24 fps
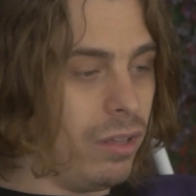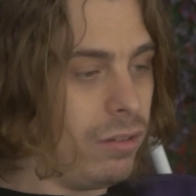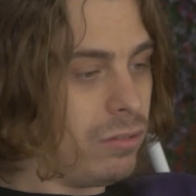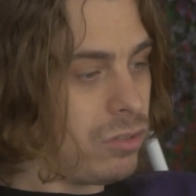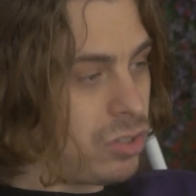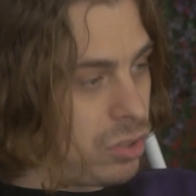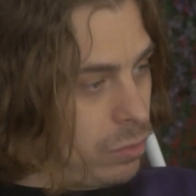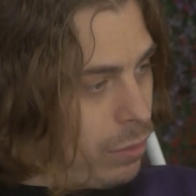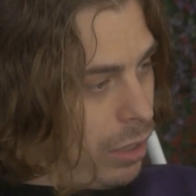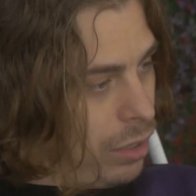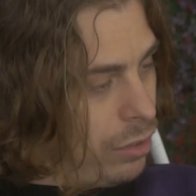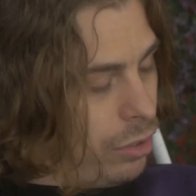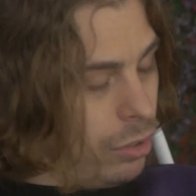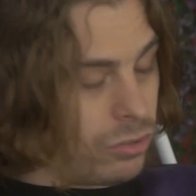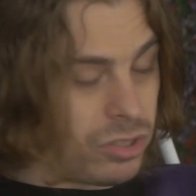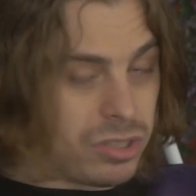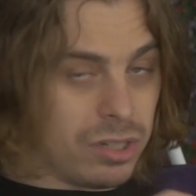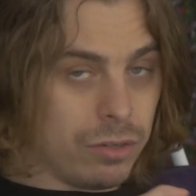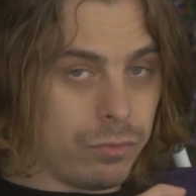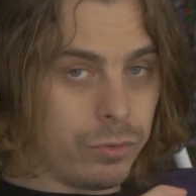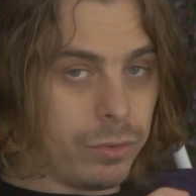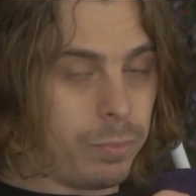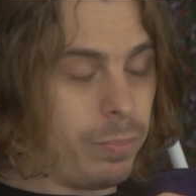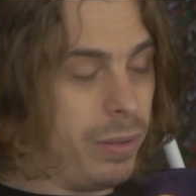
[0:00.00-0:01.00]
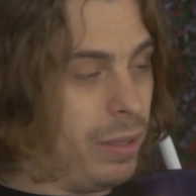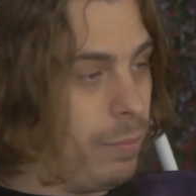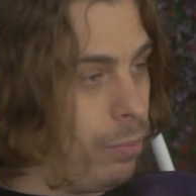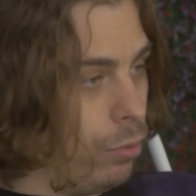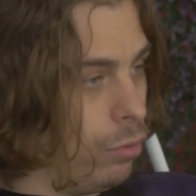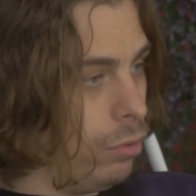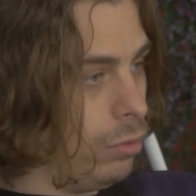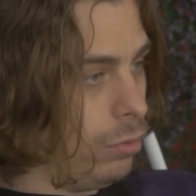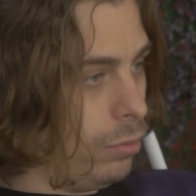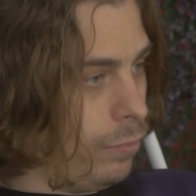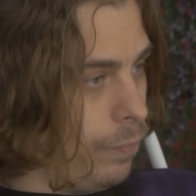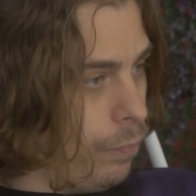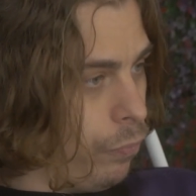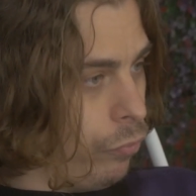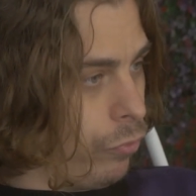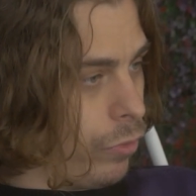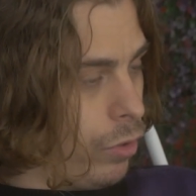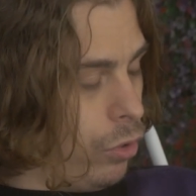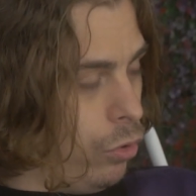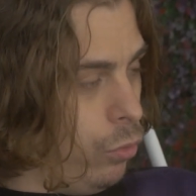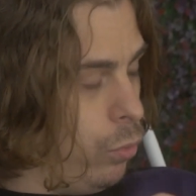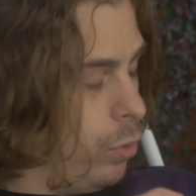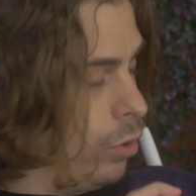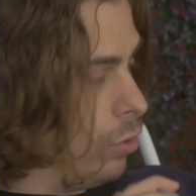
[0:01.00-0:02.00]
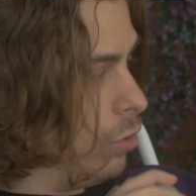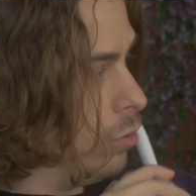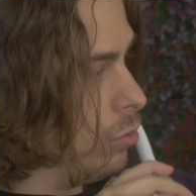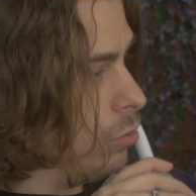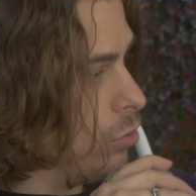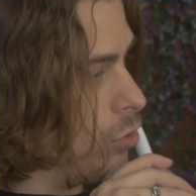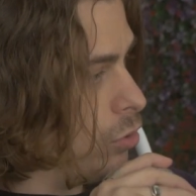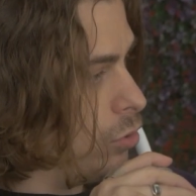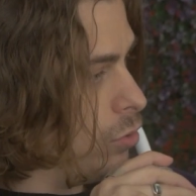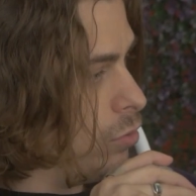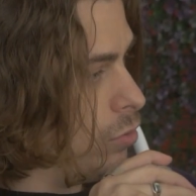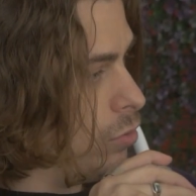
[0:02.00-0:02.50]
it, surround yourself with people who will